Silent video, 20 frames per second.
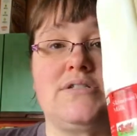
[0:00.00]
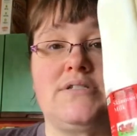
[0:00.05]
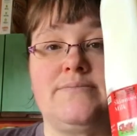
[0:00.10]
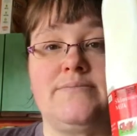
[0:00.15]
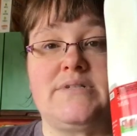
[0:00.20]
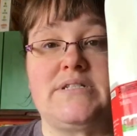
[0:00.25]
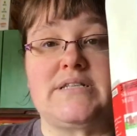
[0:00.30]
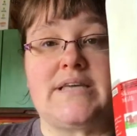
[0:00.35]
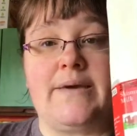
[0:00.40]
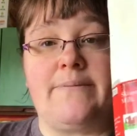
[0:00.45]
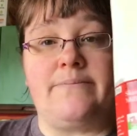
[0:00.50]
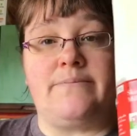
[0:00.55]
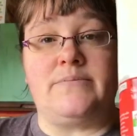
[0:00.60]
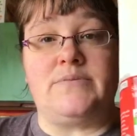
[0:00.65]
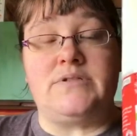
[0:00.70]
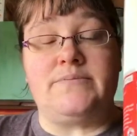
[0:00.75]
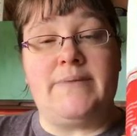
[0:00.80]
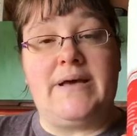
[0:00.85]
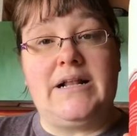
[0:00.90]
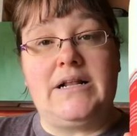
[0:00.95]
some
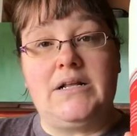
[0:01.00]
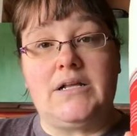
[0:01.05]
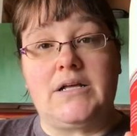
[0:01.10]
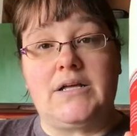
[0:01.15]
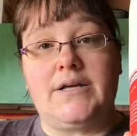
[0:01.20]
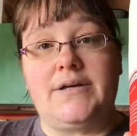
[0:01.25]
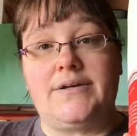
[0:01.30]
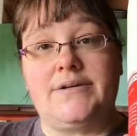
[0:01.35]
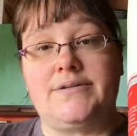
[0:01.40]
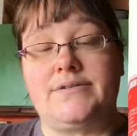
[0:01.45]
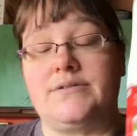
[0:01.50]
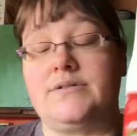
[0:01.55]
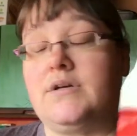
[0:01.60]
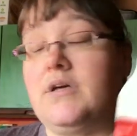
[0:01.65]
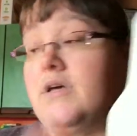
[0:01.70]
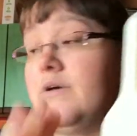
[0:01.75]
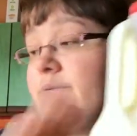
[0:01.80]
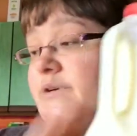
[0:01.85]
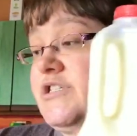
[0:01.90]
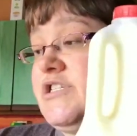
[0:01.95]
skimmed milk,
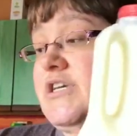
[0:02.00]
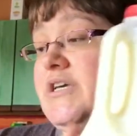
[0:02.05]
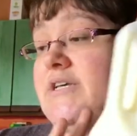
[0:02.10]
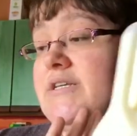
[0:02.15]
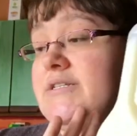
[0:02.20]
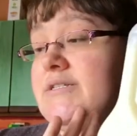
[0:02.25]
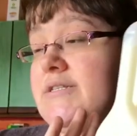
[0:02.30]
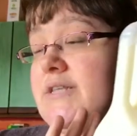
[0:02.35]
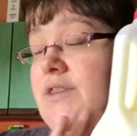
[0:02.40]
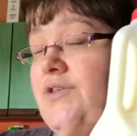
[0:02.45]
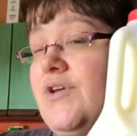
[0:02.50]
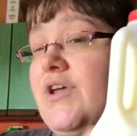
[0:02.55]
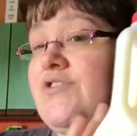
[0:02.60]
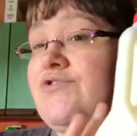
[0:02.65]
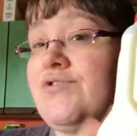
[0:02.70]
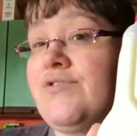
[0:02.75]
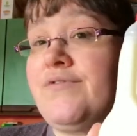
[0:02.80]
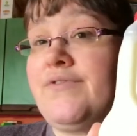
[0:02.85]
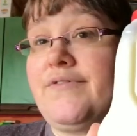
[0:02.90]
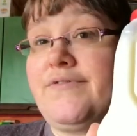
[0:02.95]
which is
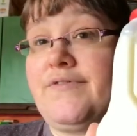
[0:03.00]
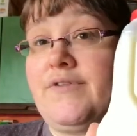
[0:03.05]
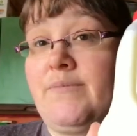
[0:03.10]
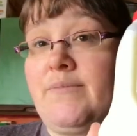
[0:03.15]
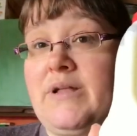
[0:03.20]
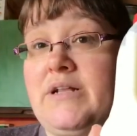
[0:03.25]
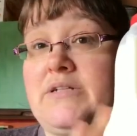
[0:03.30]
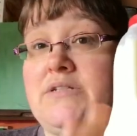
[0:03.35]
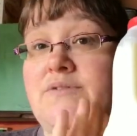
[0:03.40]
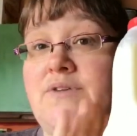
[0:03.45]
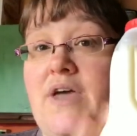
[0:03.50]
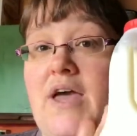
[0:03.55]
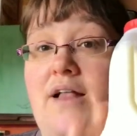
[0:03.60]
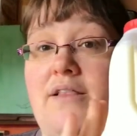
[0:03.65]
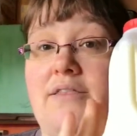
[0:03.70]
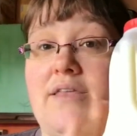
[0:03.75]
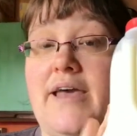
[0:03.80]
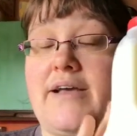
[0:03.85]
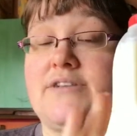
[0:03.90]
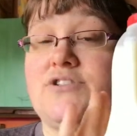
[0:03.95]
350 ml for your
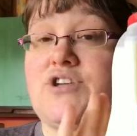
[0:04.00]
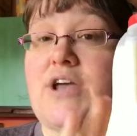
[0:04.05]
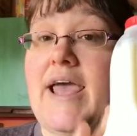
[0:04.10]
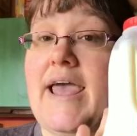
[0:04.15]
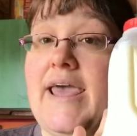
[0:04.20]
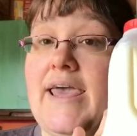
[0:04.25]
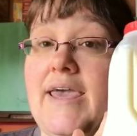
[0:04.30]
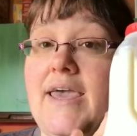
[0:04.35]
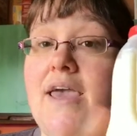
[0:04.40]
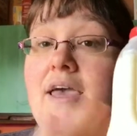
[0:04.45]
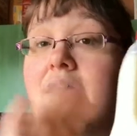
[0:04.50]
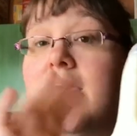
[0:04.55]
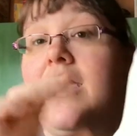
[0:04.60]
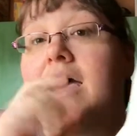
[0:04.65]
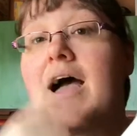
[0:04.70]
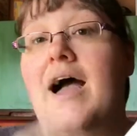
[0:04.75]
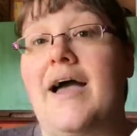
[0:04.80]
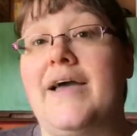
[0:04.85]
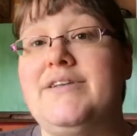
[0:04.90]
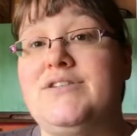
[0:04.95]
healthy extra A.
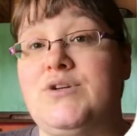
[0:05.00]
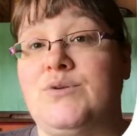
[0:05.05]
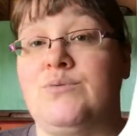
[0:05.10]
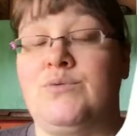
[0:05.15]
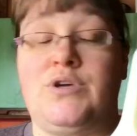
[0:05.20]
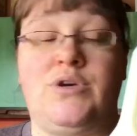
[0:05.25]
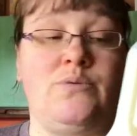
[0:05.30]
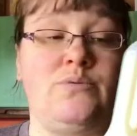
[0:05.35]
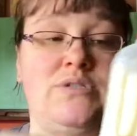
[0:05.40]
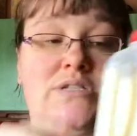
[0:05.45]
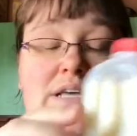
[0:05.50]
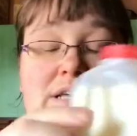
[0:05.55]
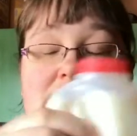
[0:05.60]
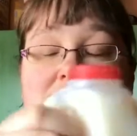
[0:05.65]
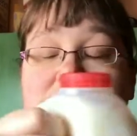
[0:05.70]
I don't use this,